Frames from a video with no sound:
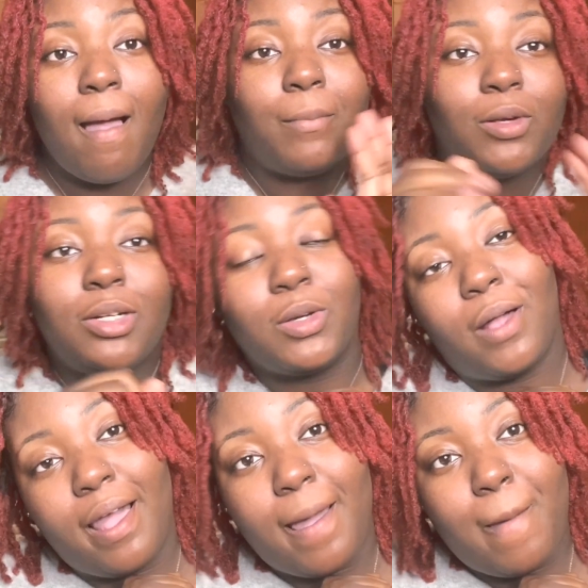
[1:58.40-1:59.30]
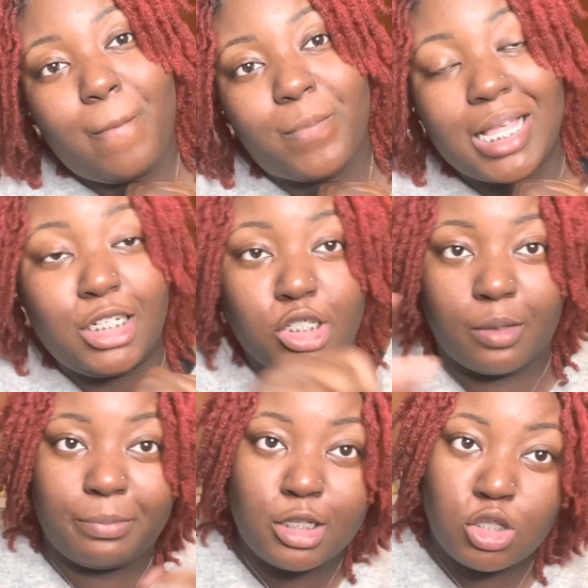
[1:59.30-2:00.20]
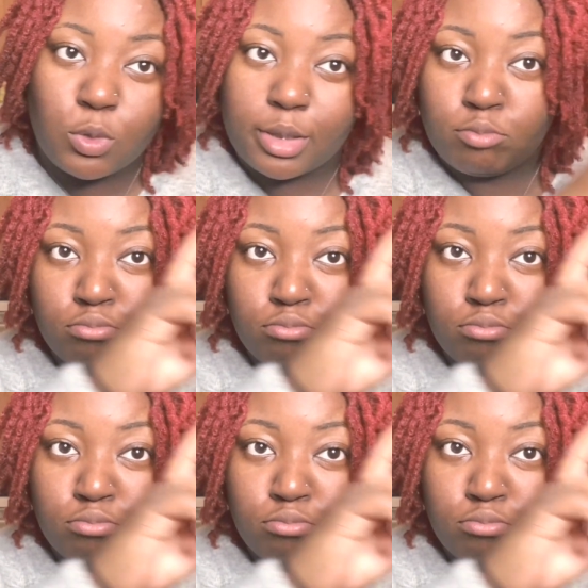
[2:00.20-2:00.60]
I'm gonna go ahead and jump into it.